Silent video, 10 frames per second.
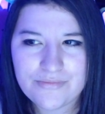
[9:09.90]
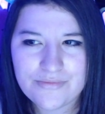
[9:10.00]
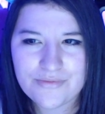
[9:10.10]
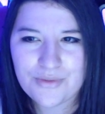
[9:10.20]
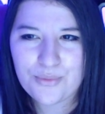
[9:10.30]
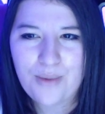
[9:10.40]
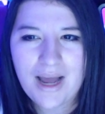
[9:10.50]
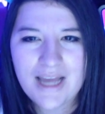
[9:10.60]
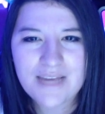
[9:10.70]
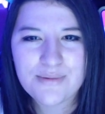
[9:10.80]

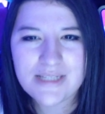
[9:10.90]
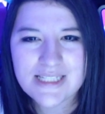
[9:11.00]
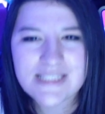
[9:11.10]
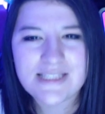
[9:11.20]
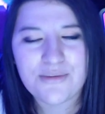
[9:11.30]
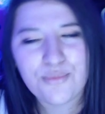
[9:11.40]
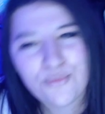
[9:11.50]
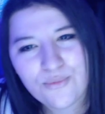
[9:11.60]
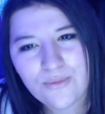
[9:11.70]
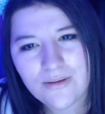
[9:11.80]
Why release a
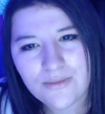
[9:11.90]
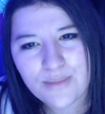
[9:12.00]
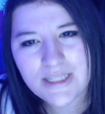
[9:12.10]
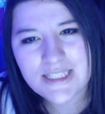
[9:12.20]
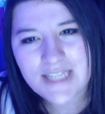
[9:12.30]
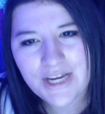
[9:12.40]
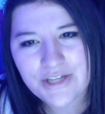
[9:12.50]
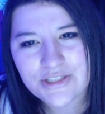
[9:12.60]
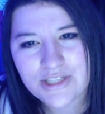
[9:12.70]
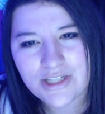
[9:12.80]
wind
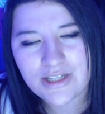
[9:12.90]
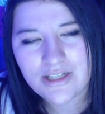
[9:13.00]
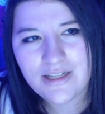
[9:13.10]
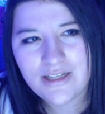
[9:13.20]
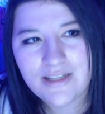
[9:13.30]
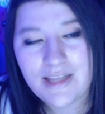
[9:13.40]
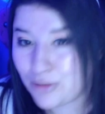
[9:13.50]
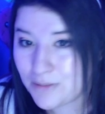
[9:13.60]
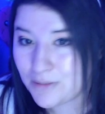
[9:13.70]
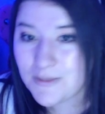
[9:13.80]
character that
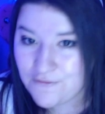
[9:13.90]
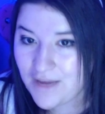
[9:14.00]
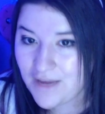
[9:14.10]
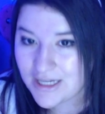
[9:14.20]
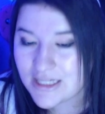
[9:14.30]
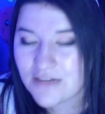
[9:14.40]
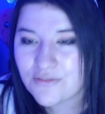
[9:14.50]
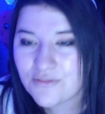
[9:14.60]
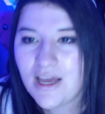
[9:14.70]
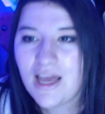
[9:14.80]
would be
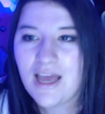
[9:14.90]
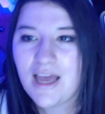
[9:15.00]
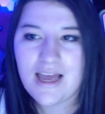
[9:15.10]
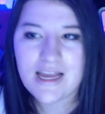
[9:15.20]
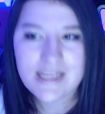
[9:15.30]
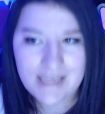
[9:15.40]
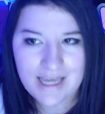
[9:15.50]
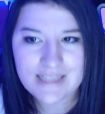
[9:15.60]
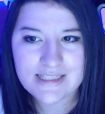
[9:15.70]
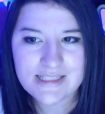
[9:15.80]
effective
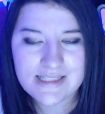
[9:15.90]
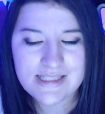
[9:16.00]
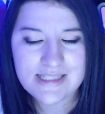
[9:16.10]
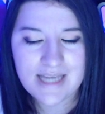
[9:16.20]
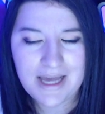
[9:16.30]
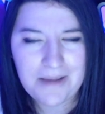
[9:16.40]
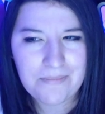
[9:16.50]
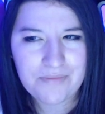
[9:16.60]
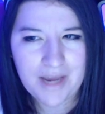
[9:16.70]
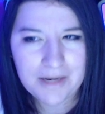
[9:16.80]
against
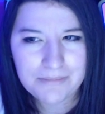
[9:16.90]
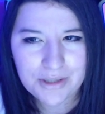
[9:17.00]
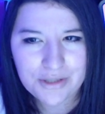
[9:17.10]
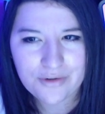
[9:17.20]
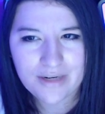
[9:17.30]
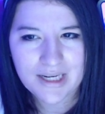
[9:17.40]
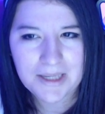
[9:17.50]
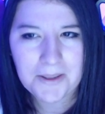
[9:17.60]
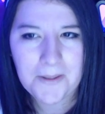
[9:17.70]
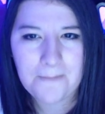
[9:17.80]
High
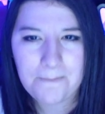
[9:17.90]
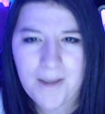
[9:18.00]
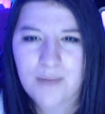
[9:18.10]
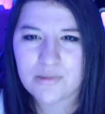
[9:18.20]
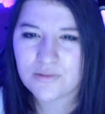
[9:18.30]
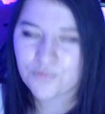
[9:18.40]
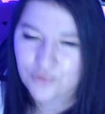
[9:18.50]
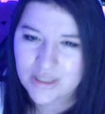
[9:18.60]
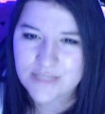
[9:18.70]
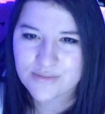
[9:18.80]
Mercury, but with
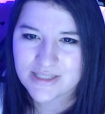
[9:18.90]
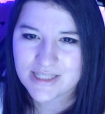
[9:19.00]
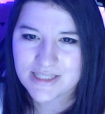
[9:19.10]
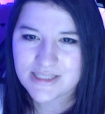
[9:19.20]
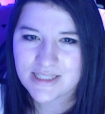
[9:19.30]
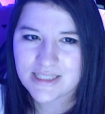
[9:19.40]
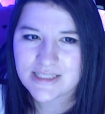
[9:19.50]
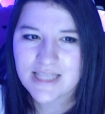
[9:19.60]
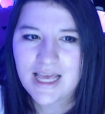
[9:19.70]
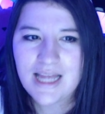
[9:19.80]
freeze
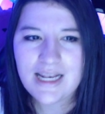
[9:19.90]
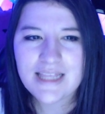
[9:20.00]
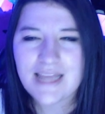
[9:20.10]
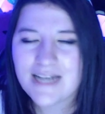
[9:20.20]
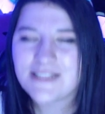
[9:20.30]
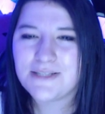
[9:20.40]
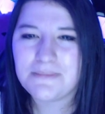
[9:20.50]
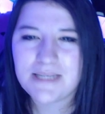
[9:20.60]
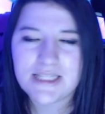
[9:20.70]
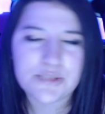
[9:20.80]
resistance? Like, that to
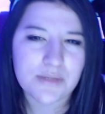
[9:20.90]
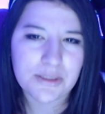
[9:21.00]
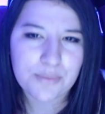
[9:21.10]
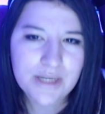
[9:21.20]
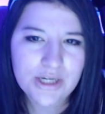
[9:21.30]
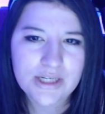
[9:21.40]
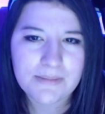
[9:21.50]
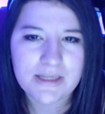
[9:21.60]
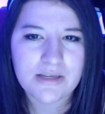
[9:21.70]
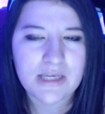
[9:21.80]
me is really weird. I
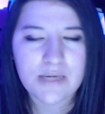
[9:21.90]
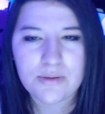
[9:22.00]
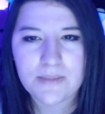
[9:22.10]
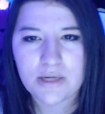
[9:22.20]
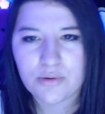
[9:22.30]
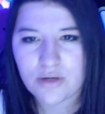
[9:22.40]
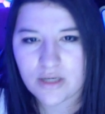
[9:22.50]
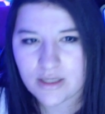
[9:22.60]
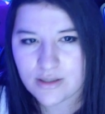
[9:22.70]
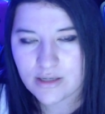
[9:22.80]
mean, he would be a
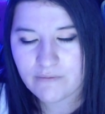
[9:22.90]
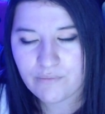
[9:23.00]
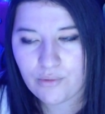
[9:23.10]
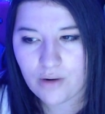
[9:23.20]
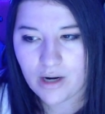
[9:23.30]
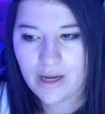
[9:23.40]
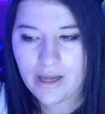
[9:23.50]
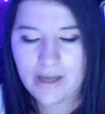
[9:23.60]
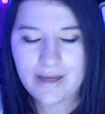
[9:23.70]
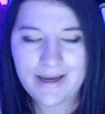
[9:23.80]
good unit for
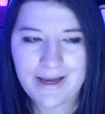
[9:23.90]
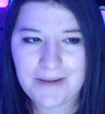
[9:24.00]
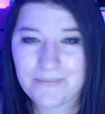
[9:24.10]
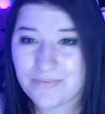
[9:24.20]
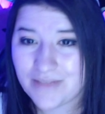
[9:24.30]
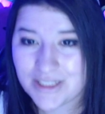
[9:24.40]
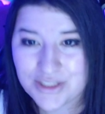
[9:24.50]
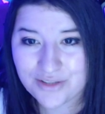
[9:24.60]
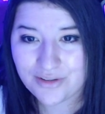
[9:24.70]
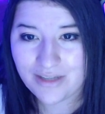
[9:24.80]
Imperial